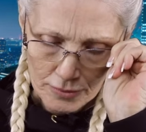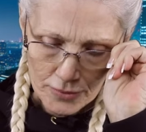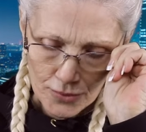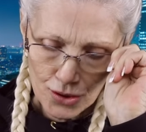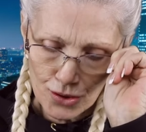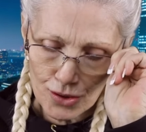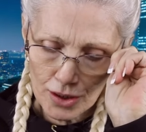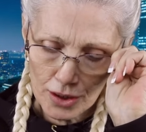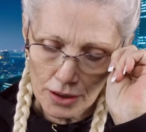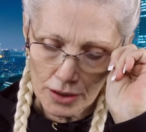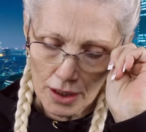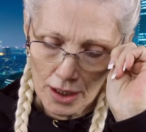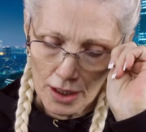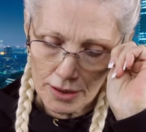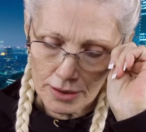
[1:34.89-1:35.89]
Touche
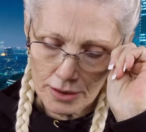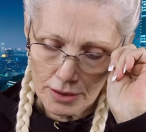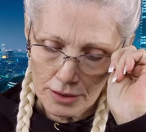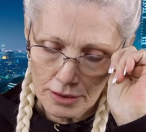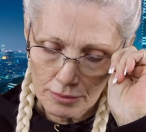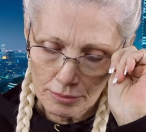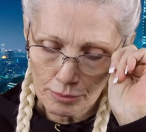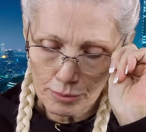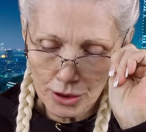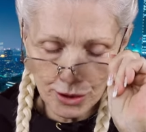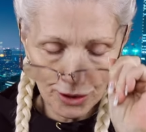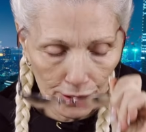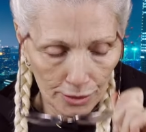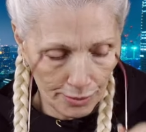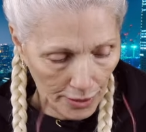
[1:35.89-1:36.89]
Eclat
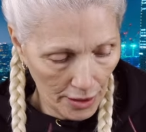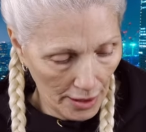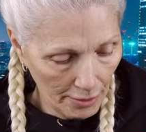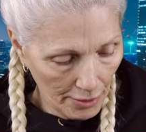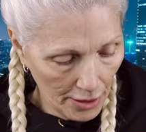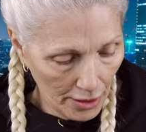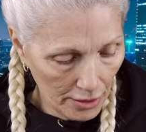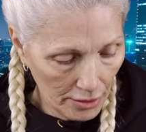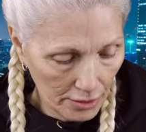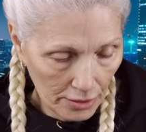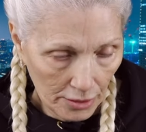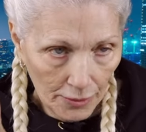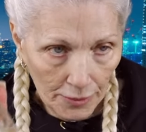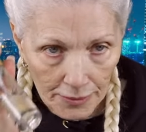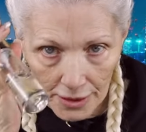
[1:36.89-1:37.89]
Blur Primer.
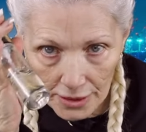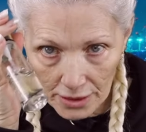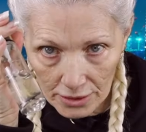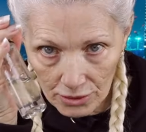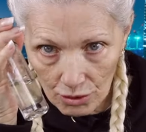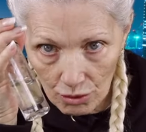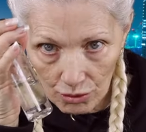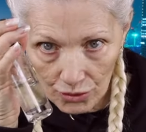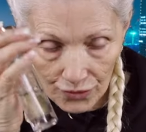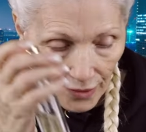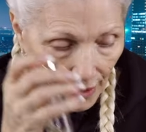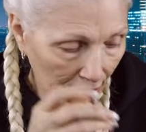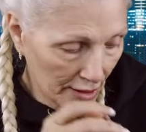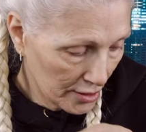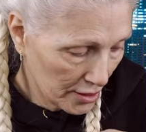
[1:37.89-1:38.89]
The one with the little gold
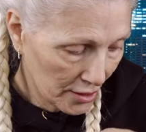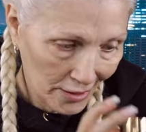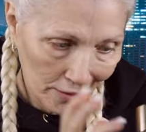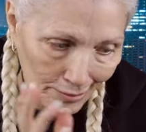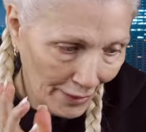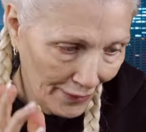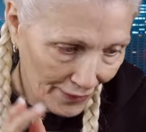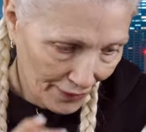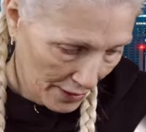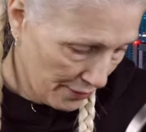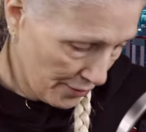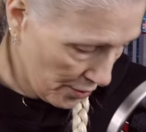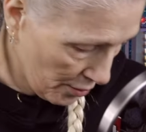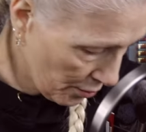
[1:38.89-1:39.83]
flakes in it, my favorite